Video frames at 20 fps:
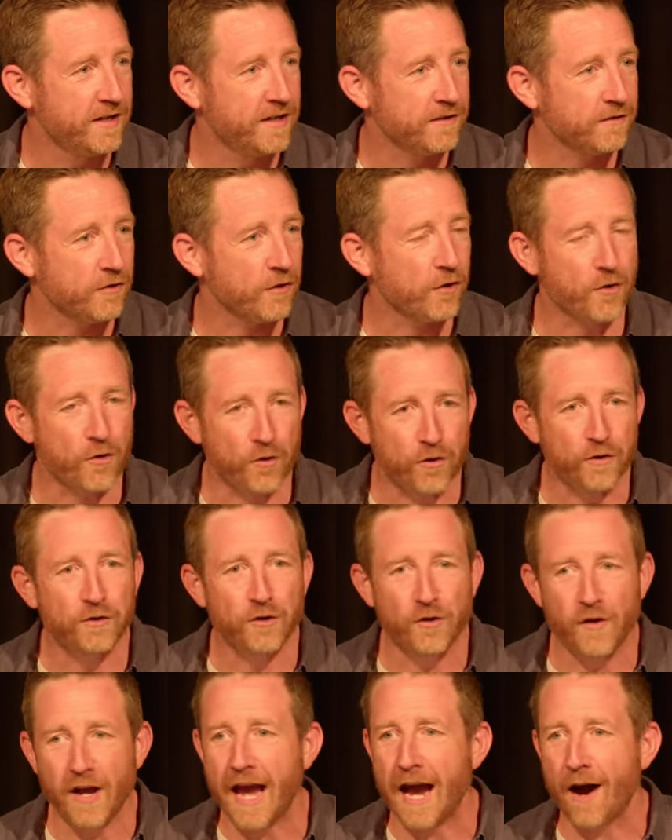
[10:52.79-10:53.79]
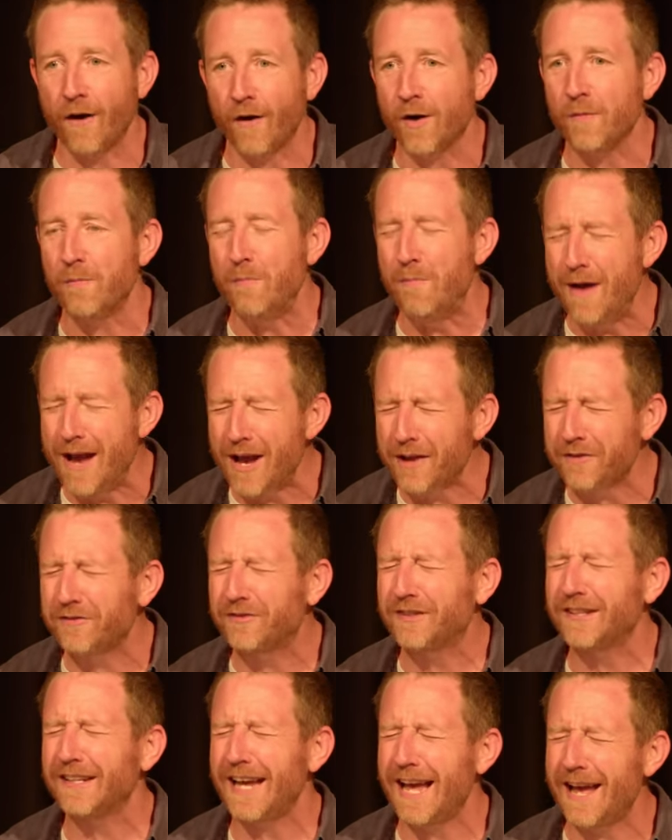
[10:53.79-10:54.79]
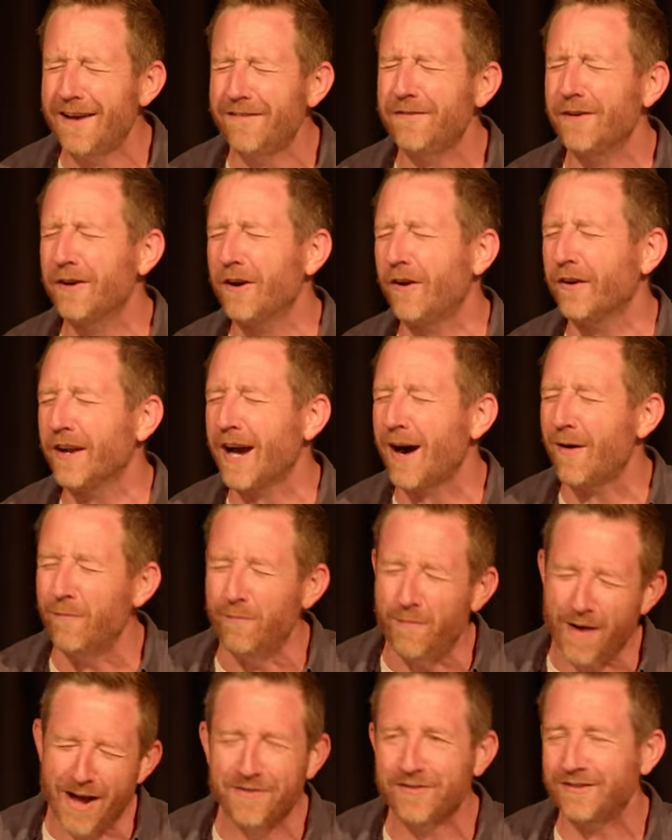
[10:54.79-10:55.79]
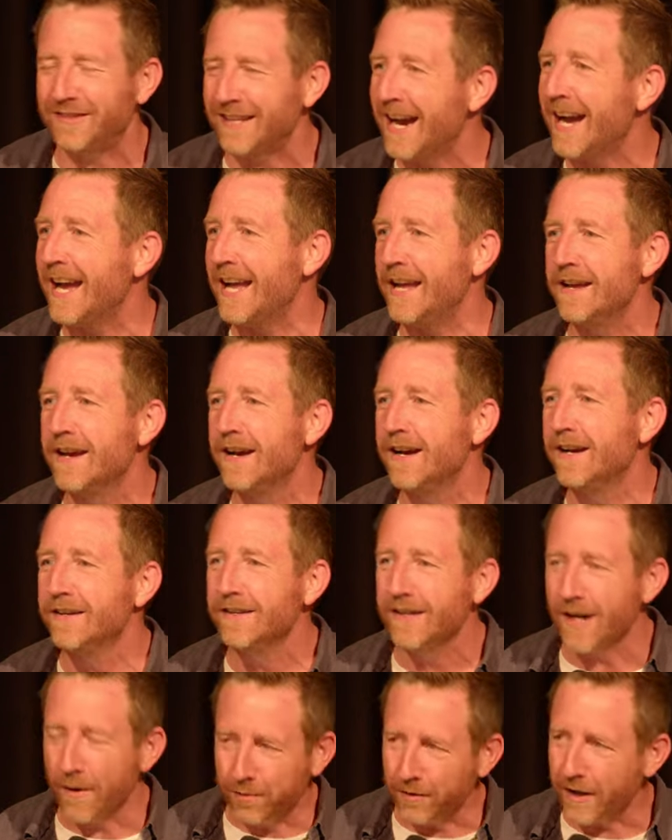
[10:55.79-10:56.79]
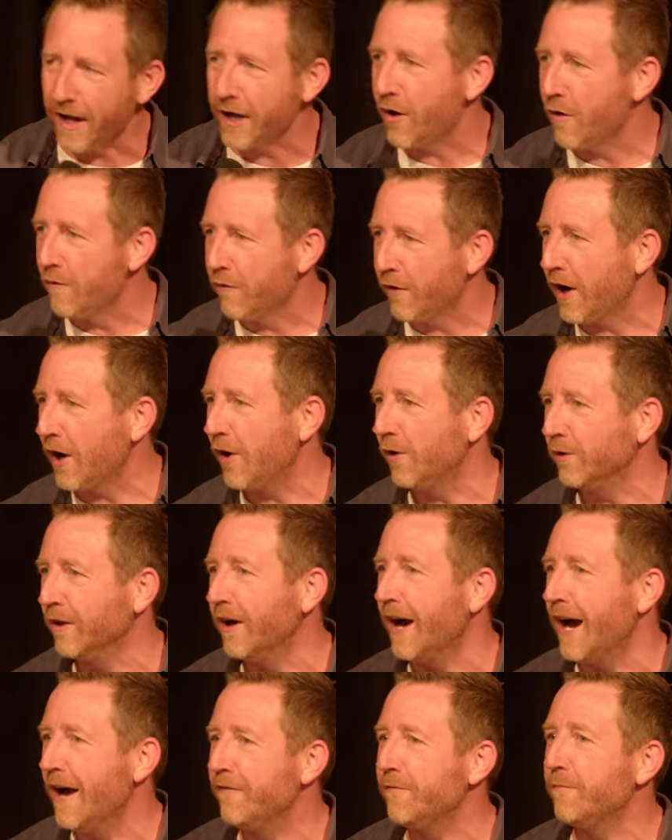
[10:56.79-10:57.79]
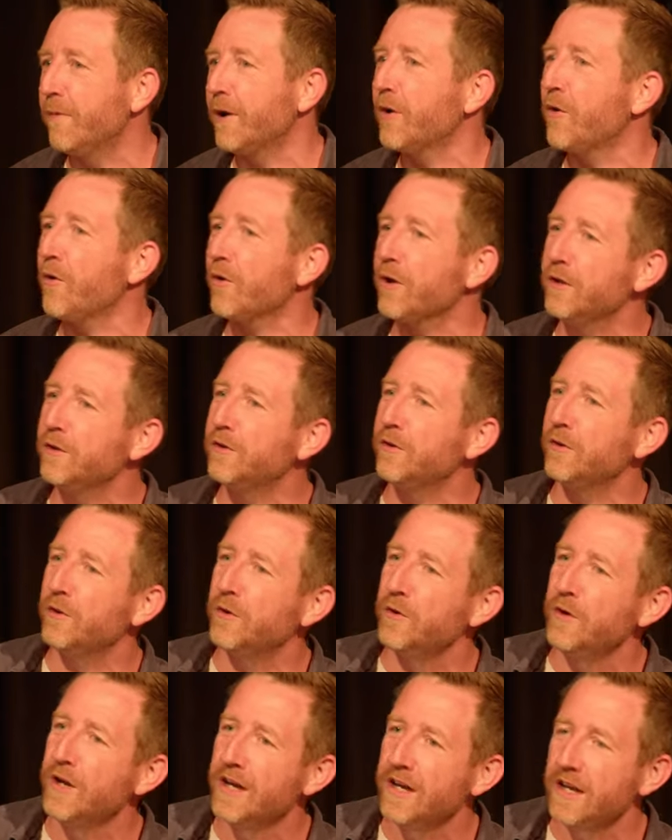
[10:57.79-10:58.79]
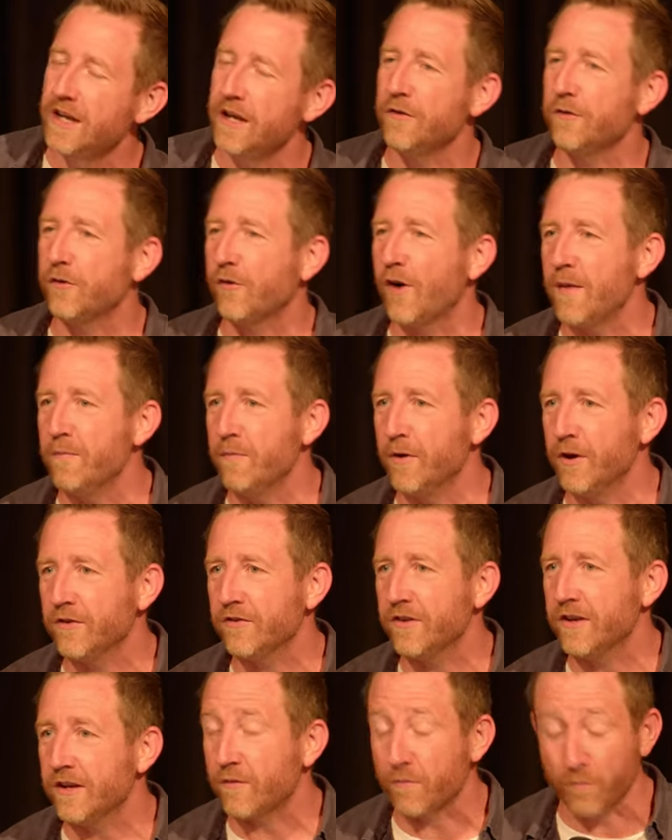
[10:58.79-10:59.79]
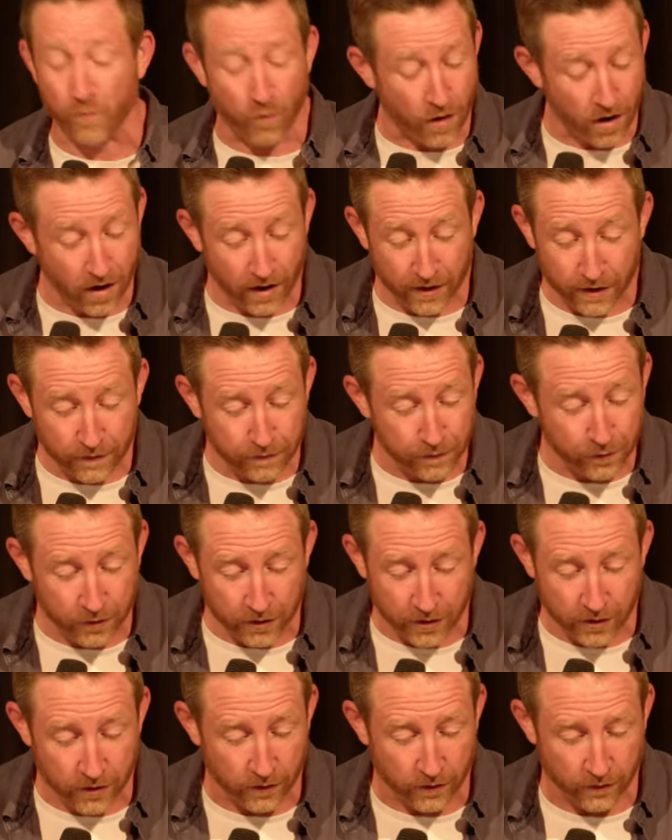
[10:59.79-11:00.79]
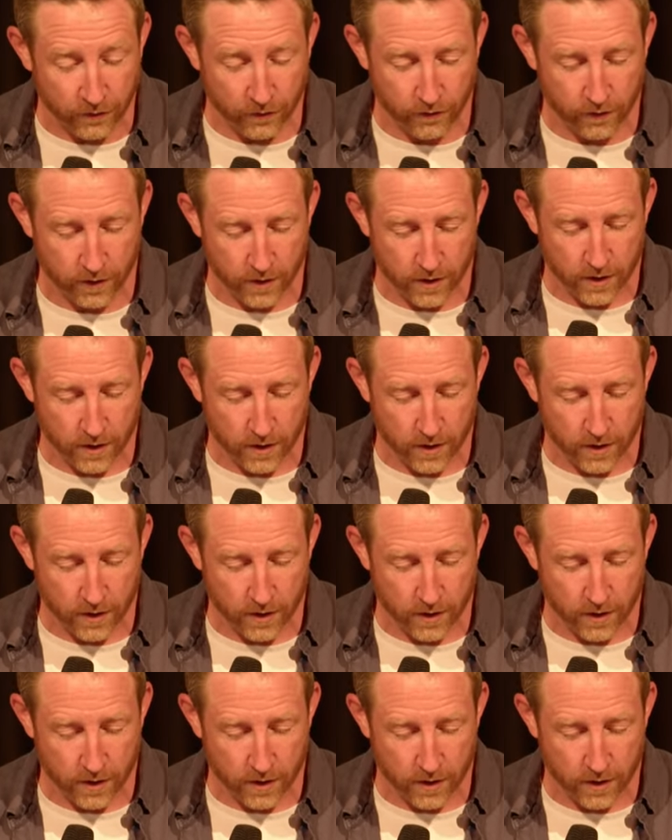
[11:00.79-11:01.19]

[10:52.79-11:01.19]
not according to our best effort on our best day applied over our whole life, but according to his great mercy. It's wonderful news.